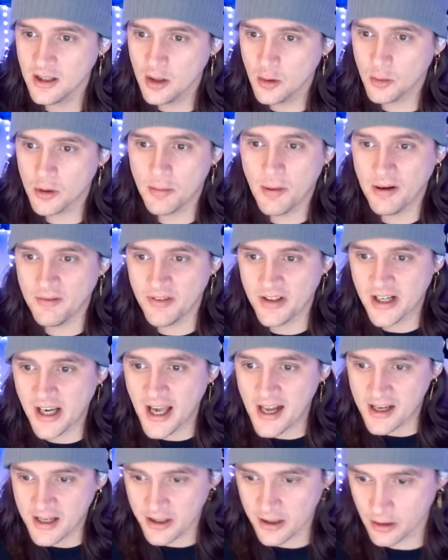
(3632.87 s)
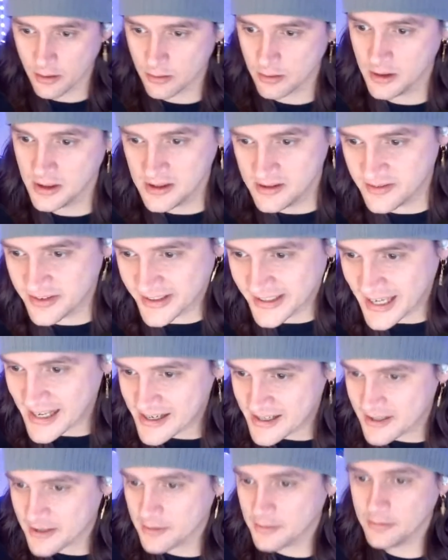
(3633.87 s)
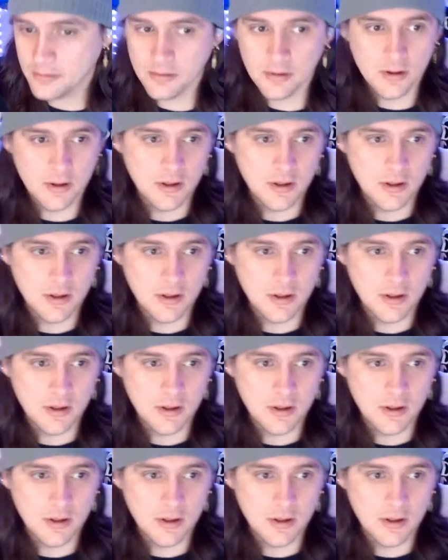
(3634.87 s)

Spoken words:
What about Vicario? Vicario?